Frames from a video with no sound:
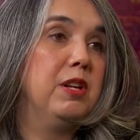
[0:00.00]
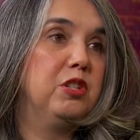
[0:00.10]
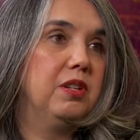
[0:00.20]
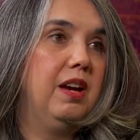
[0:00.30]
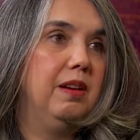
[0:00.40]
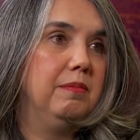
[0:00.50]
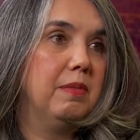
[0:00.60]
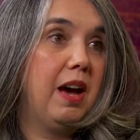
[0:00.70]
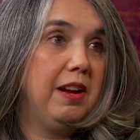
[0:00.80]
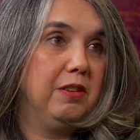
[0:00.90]
much um,
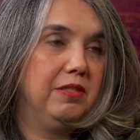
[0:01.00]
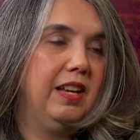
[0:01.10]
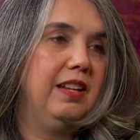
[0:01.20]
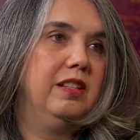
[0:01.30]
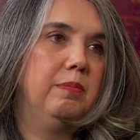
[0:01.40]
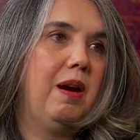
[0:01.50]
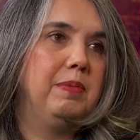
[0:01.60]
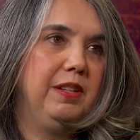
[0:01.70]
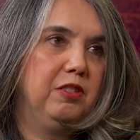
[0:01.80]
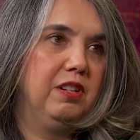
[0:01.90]
higher than the
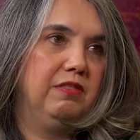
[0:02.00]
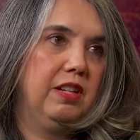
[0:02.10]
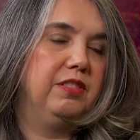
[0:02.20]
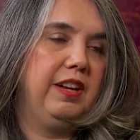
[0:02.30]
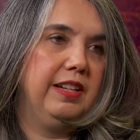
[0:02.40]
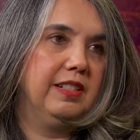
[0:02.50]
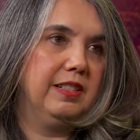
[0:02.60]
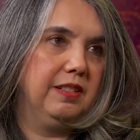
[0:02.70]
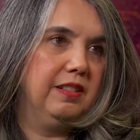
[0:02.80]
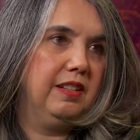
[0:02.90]
population of Las Vegas. Just